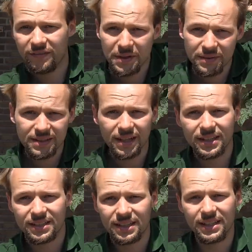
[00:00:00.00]
very
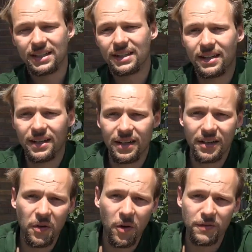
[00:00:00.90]
tightly
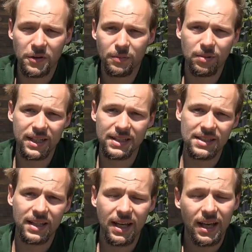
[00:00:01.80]
over your
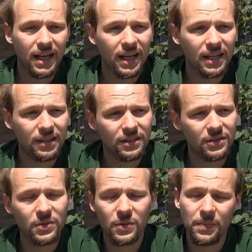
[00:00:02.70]
plants, and
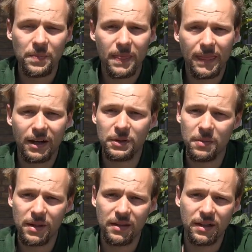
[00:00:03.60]
I
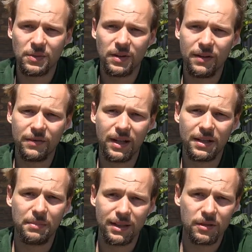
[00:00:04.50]
recommend there to have
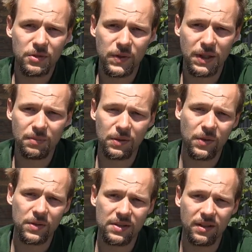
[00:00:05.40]
like a metal string,
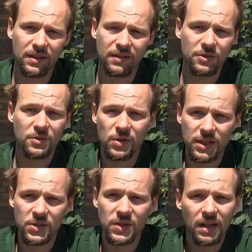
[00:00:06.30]
because the
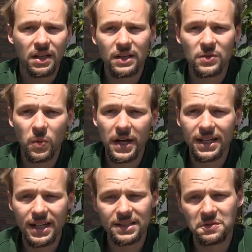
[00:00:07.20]
stretch is way
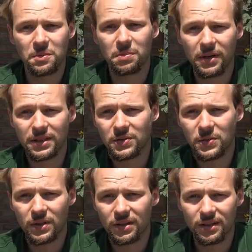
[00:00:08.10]
less compared
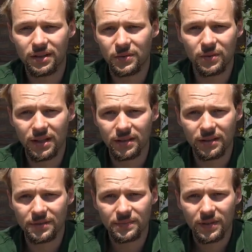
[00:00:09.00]
to like
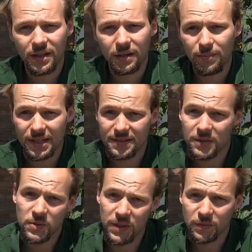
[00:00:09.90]
a
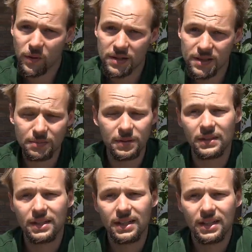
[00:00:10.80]
plastic string, for example.